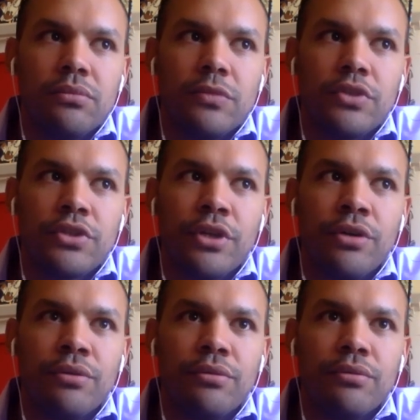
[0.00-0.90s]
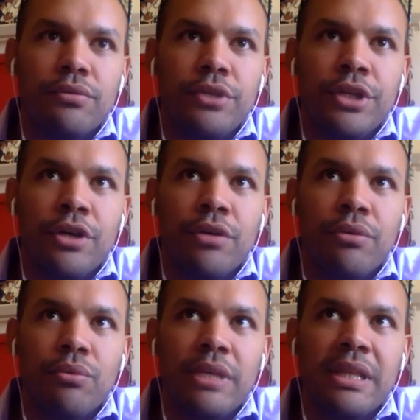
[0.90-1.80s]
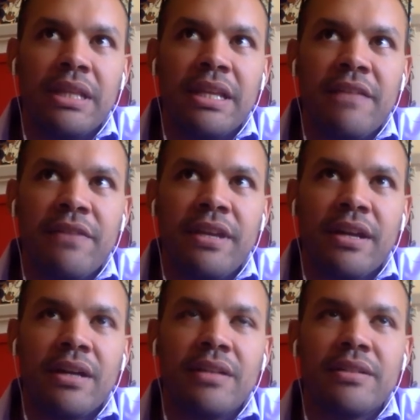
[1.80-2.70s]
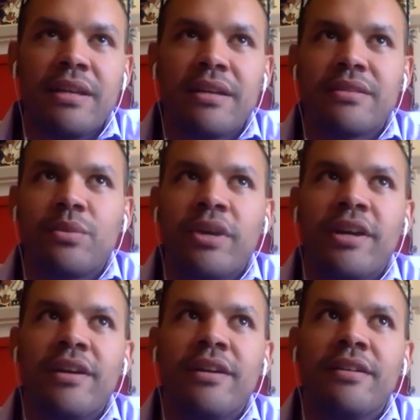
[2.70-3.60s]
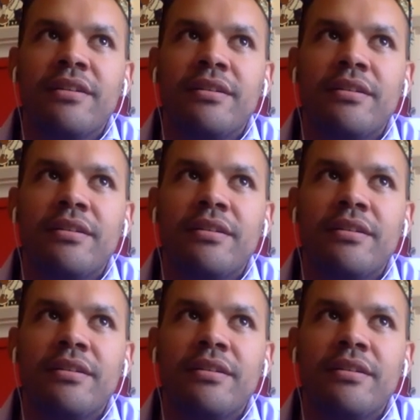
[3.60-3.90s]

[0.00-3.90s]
so, we live in a context where,